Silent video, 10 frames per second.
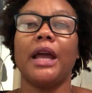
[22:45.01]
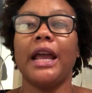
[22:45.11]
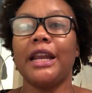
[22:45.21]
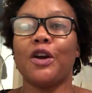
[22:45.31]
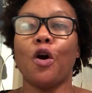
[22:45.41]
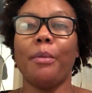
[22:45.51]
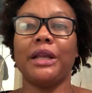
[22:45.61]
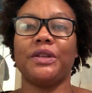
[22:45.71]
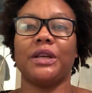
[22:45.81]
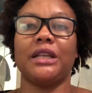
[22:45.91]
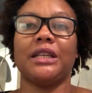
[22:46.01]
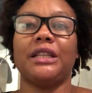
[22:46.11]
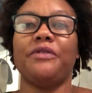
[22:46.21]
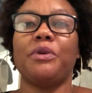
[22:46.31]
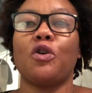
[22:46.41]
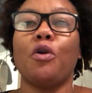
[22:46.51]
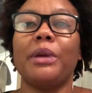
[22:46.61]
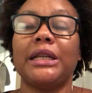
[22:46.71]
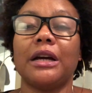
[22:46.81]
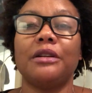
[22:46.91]
Any comments, you can just leave me a
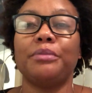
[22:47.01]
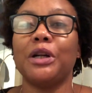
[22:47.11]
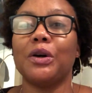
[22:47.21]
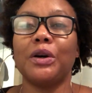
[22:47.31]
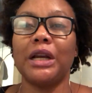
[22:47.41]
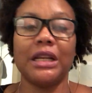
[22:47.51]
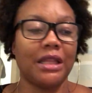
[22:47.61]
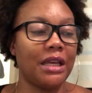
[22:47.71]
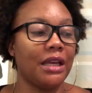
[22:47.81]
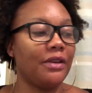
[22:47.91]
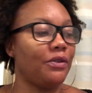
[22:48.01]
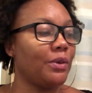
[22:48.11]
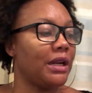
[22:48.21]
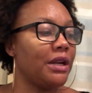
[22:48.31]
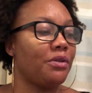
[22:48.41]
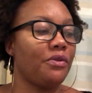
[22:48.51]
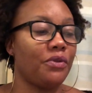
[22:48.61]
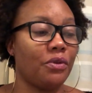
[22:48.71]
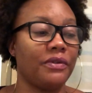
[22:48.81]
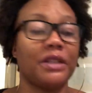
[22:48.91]
comment down below. Anything, if you want any
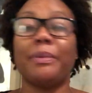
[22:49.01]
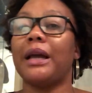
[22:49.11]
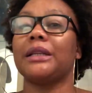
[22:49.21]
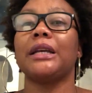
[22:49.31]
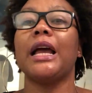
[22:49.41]
review of these bags,